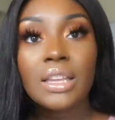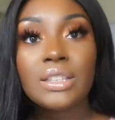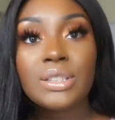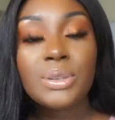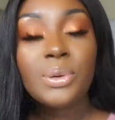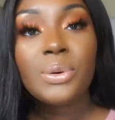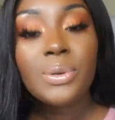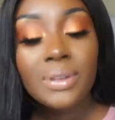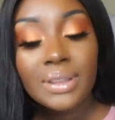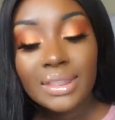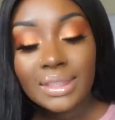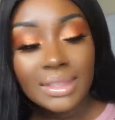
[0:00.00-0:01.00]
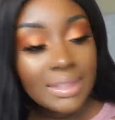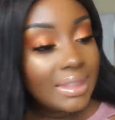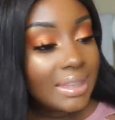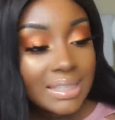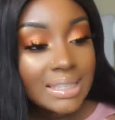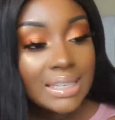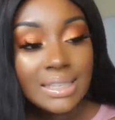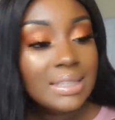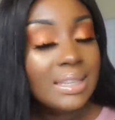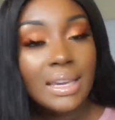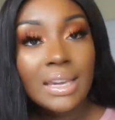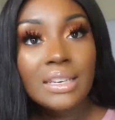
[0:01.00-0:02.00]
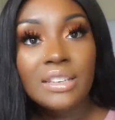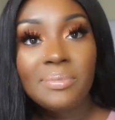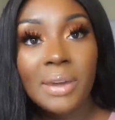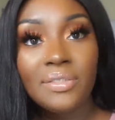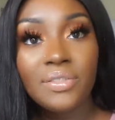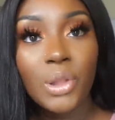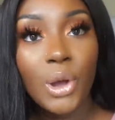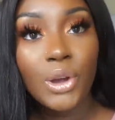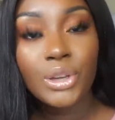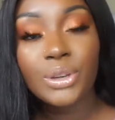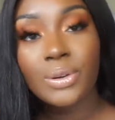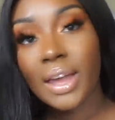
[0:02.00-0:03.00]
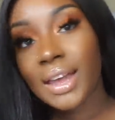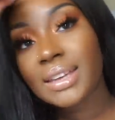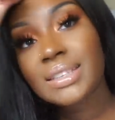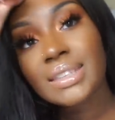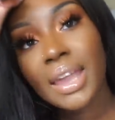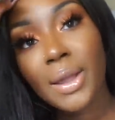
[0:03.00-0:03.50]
So this is the end of my vlog, you guys.